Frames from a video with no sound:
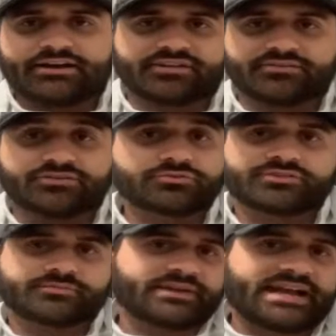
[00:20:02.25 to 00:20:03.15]
using
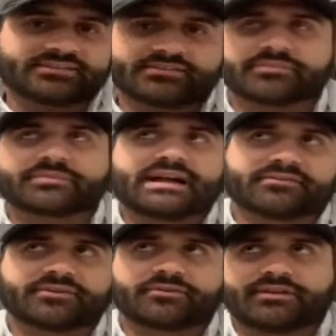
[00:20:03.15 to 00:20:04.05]
backs in the
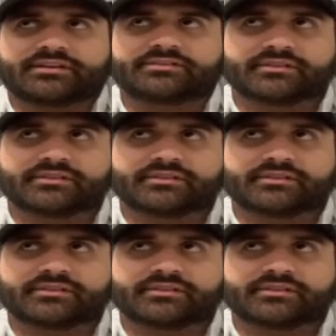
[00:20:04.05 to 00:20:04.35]
backfield then to